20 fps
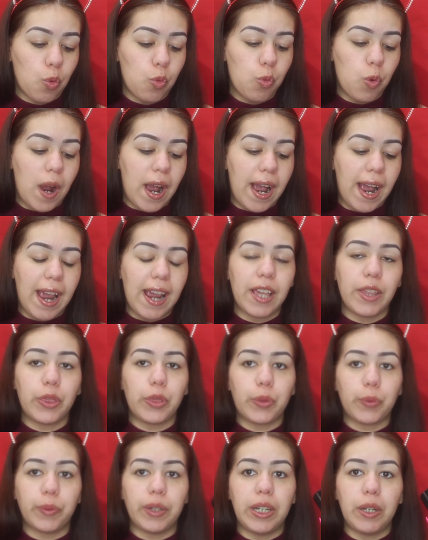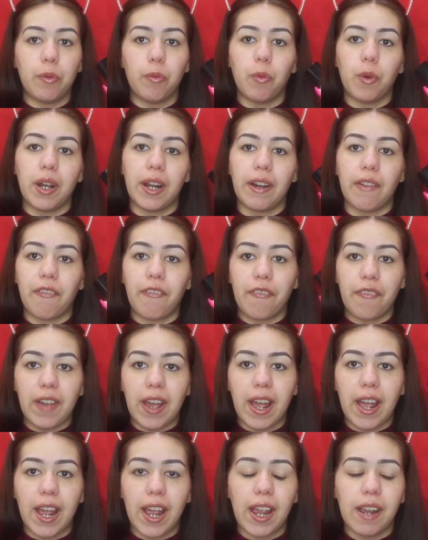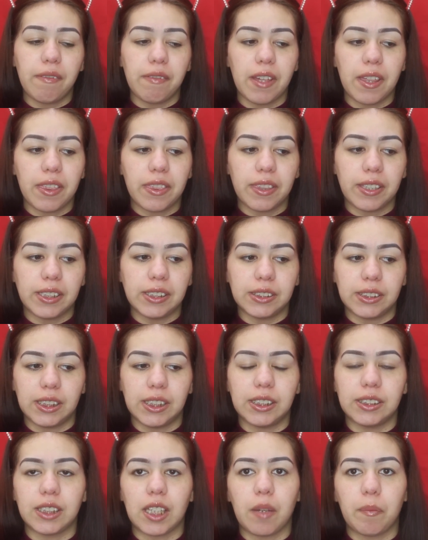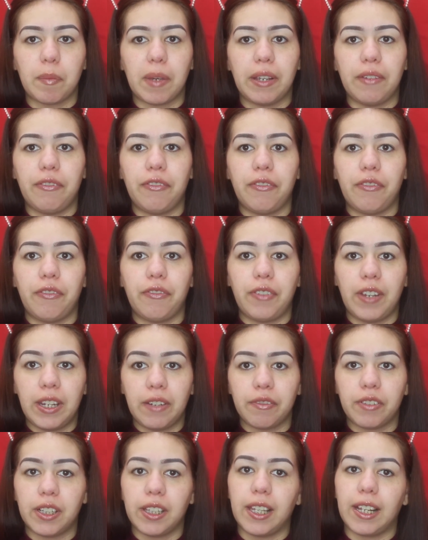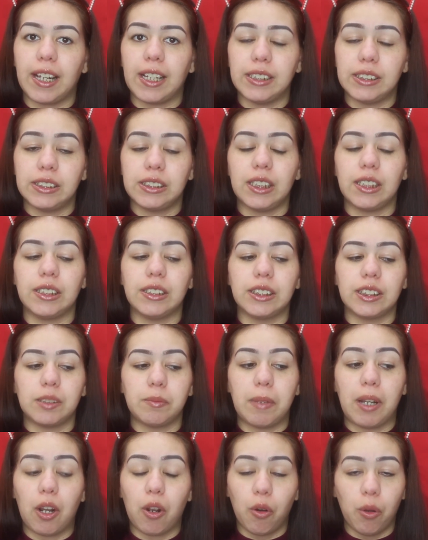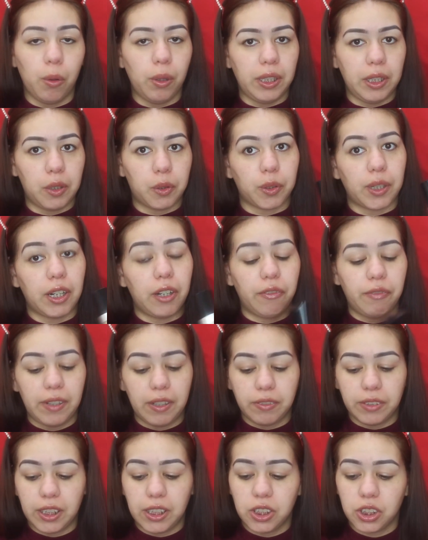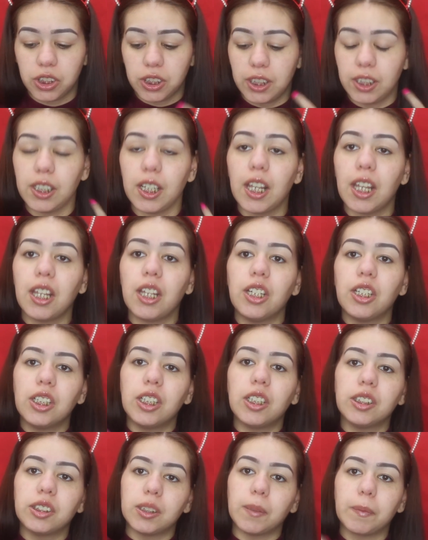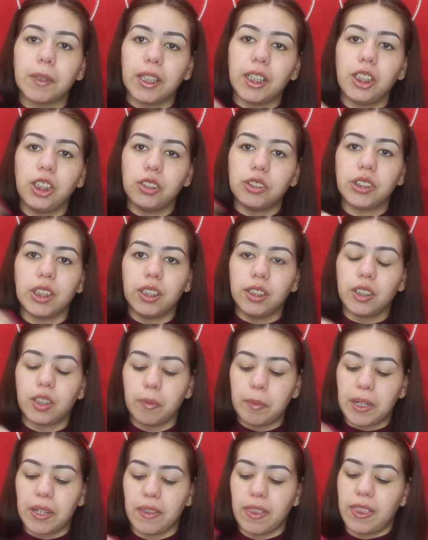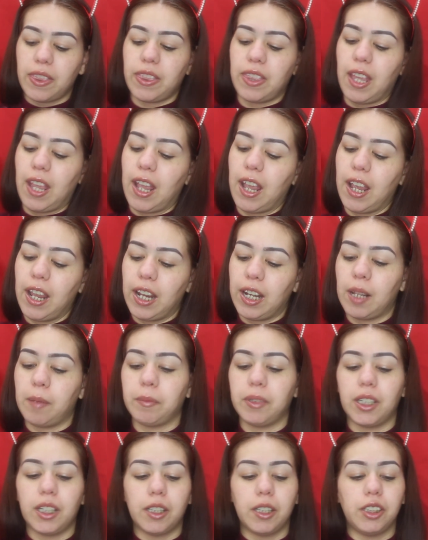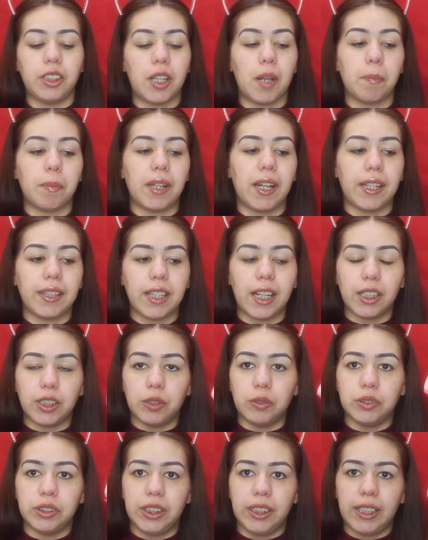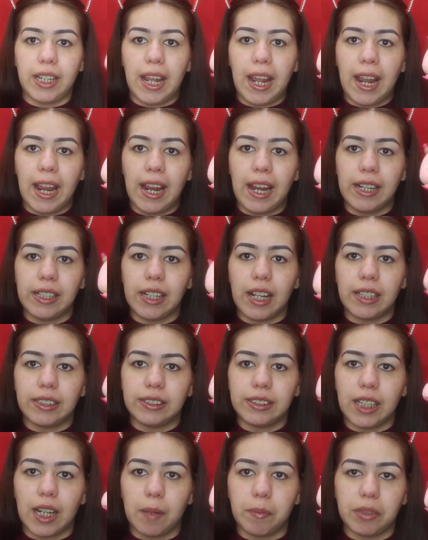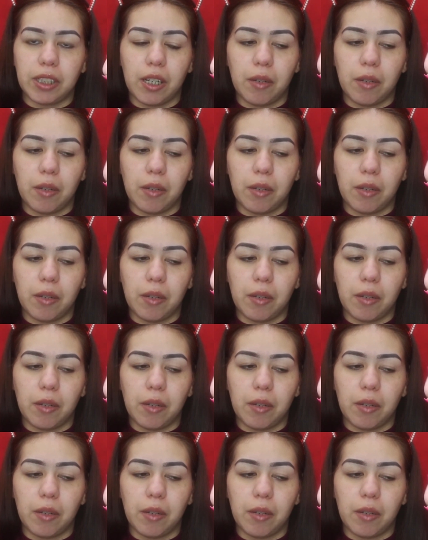Y315. This is my favorite. Like I said, this is my holy grail foundation. So I'm going to use a little bit of that, and I'm going to apply that using a damp